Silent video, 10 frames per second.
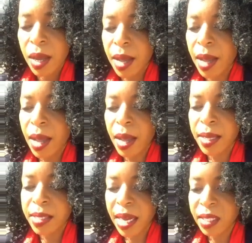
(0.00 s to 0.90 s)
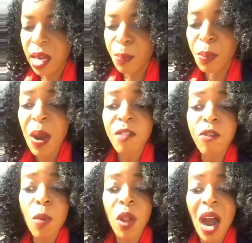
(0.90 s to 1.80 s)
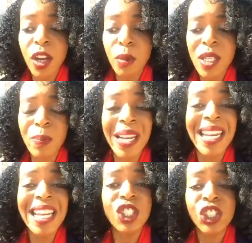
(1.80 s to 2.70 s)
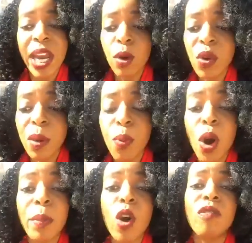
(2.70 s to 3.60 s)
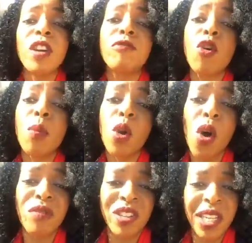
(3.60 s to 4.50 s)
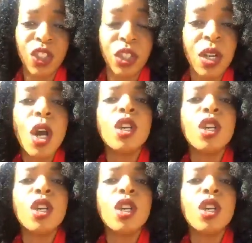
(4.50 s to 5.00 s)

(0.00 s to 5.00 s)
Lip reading: It's acting up. Prepare formal arguments, but initiate with appointment of informal conversation.